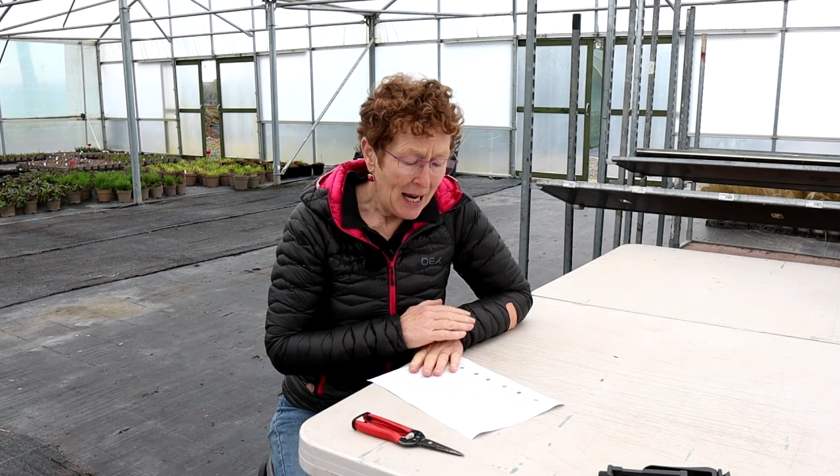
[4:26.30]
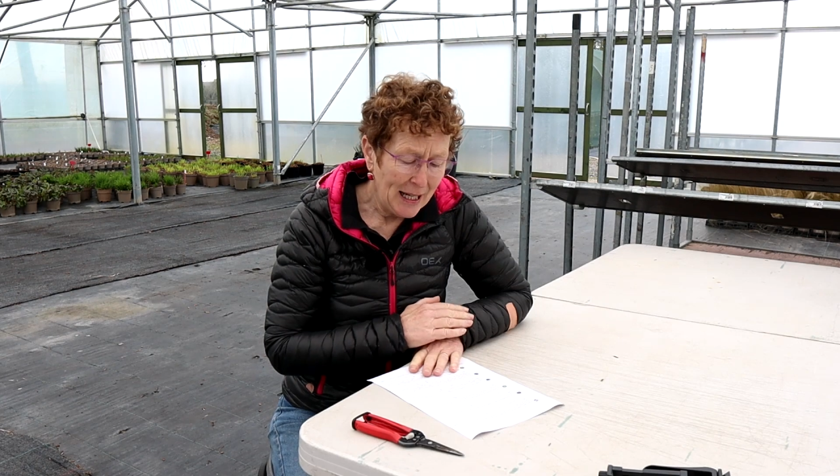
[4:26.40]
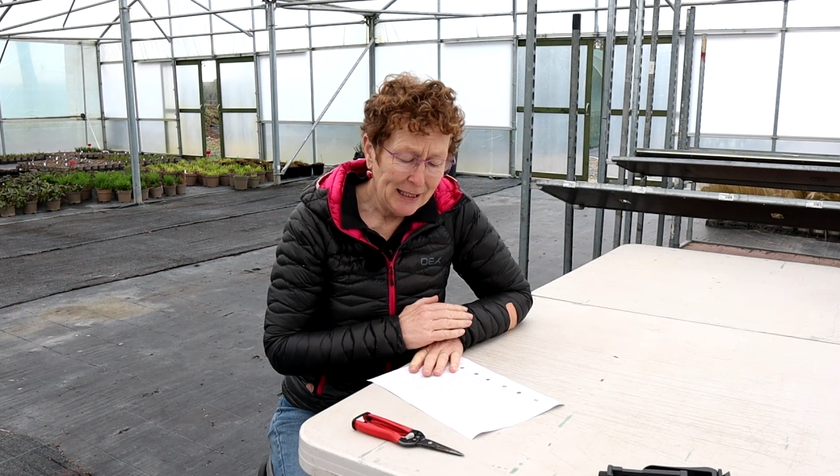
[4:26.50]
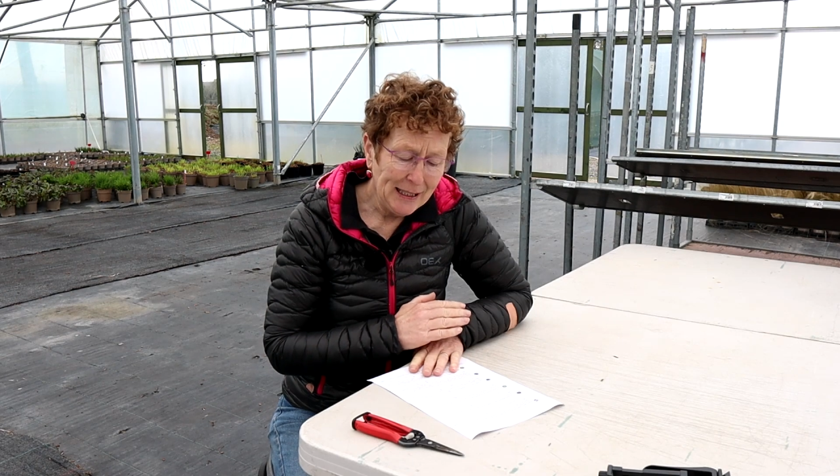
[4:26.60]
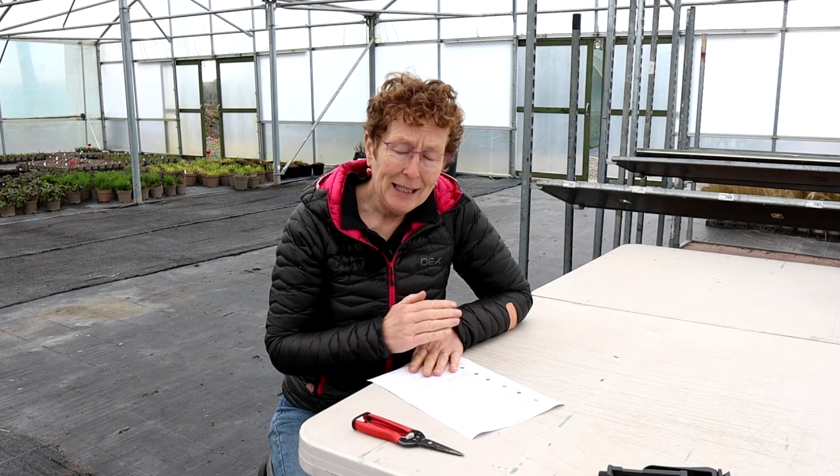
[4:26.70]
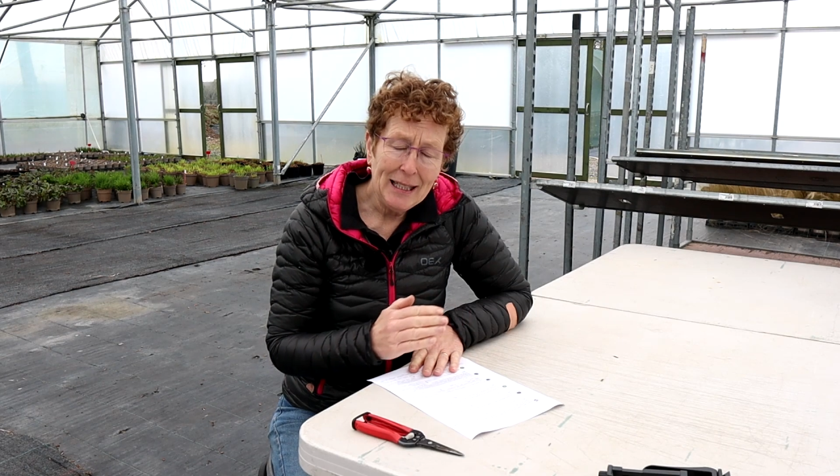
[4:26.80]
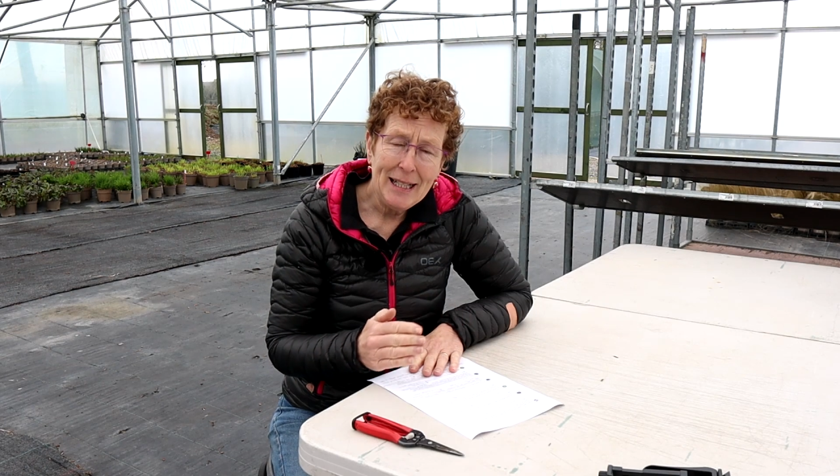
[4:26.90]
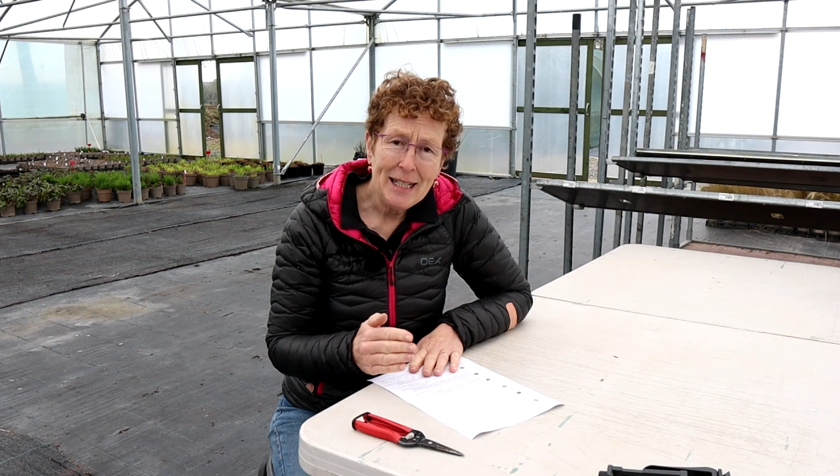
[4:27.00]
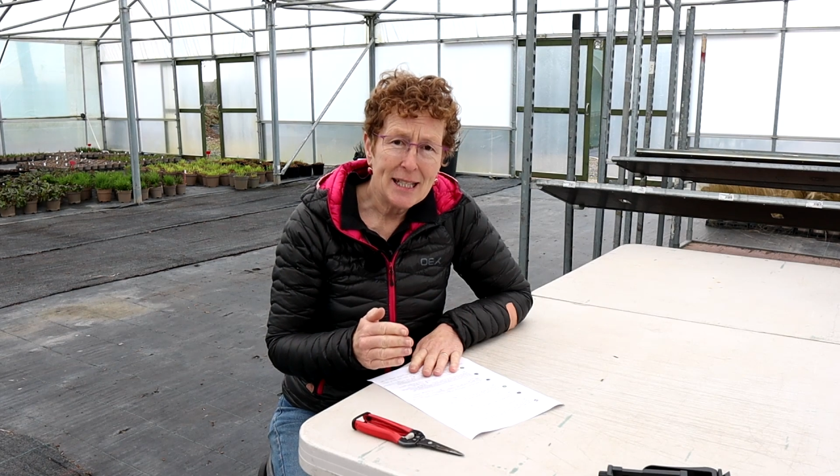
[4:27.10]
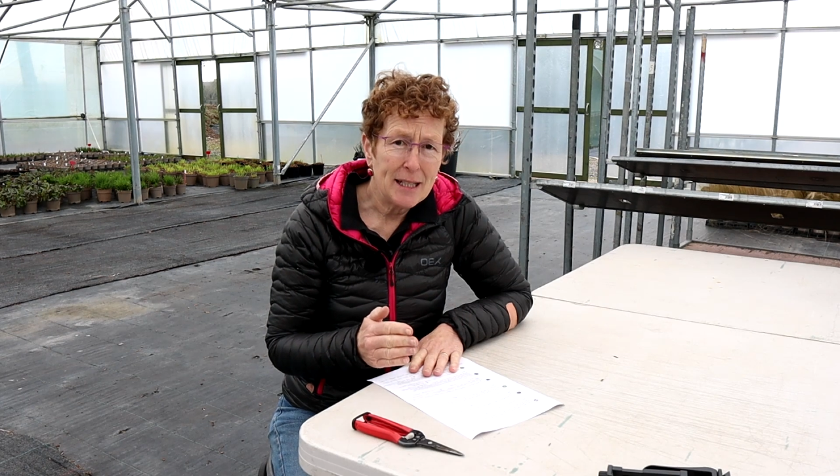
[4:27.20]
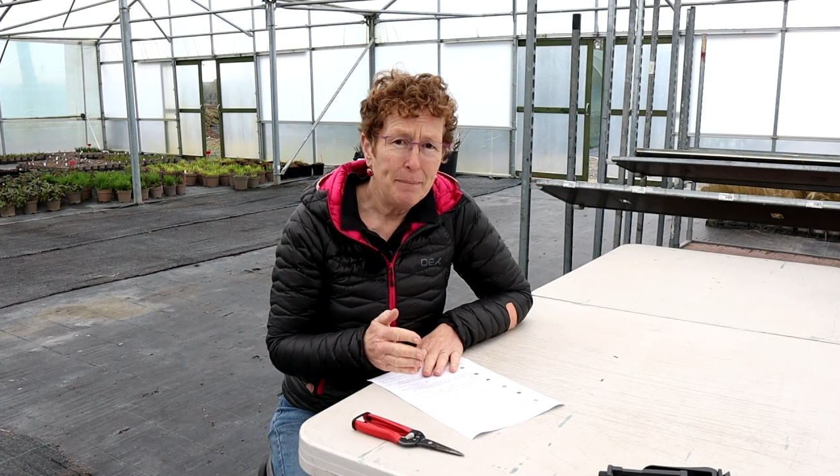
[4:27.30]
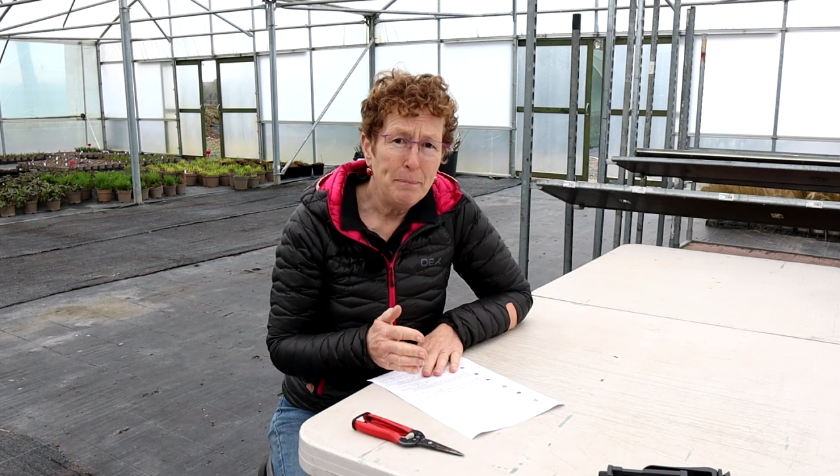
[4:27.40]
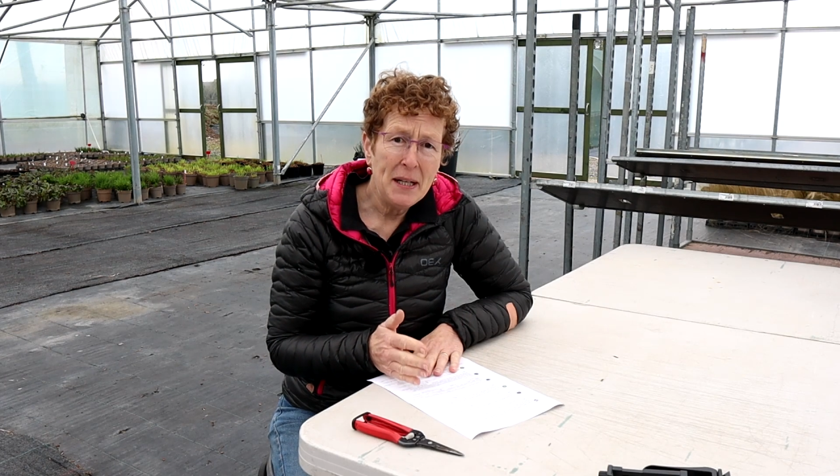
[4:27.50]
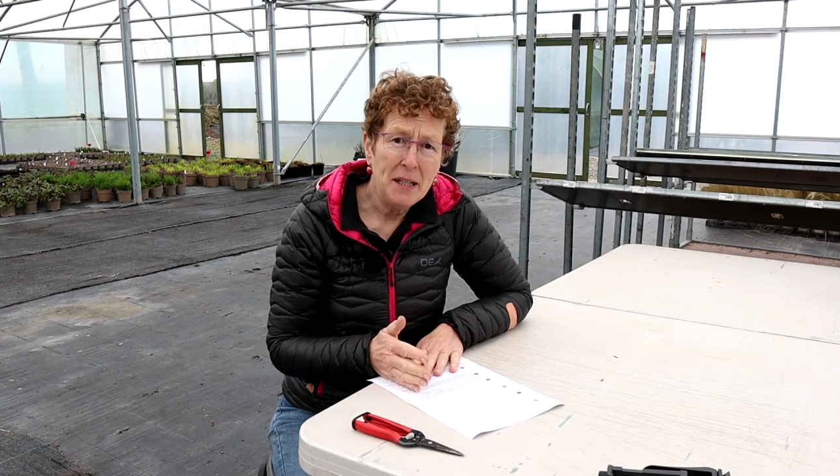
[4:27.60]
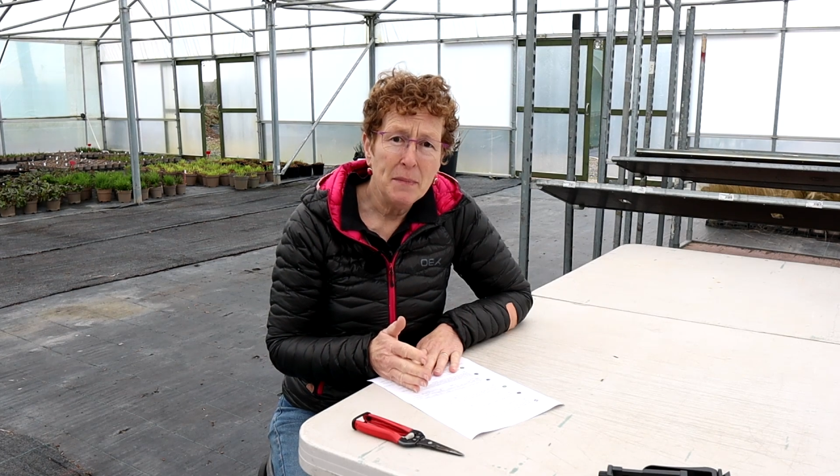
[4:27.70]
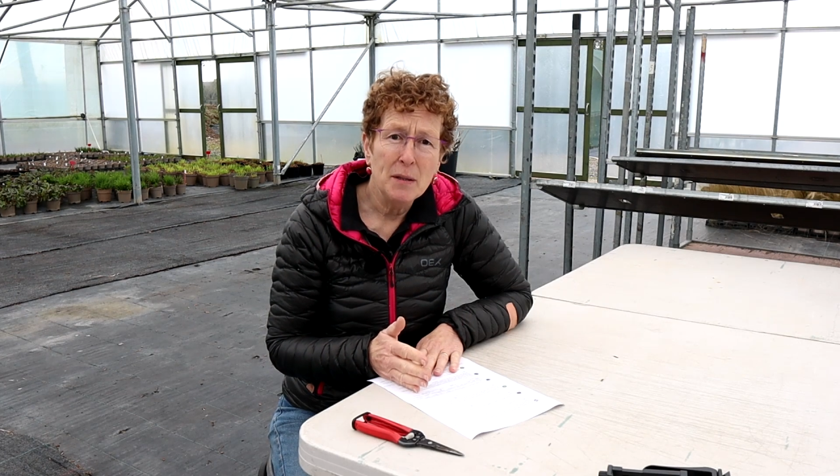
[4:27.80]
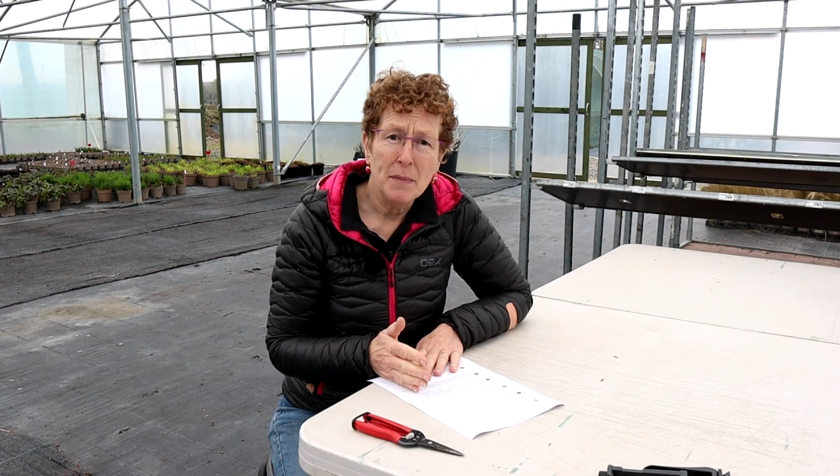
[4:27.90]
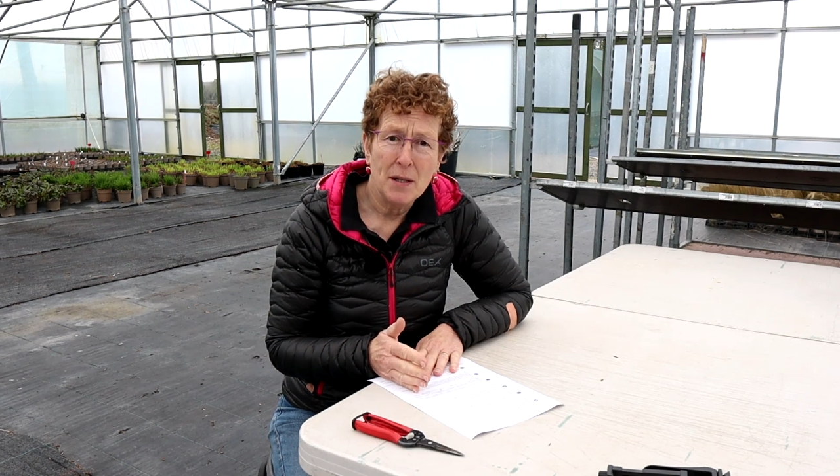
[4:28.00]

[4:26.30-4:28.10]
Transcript: at least a minimum